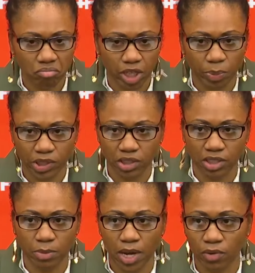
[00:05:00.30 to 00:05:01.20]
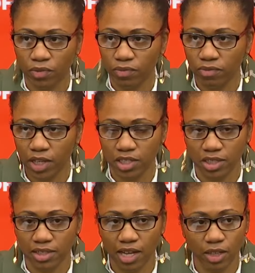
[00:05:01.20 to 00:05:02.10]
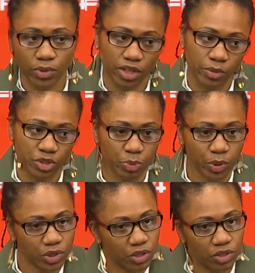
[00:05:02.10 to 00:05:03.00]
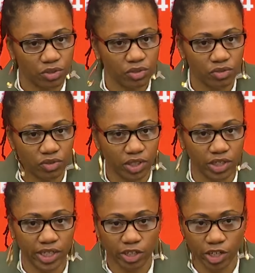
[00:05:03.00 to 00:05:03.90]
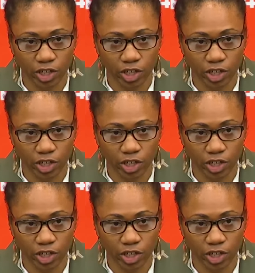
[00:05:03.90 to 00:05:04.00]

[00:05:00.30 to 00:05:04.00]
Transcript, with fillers: They punched us in the mouth. That's exactly what they were supposed to do. They're in their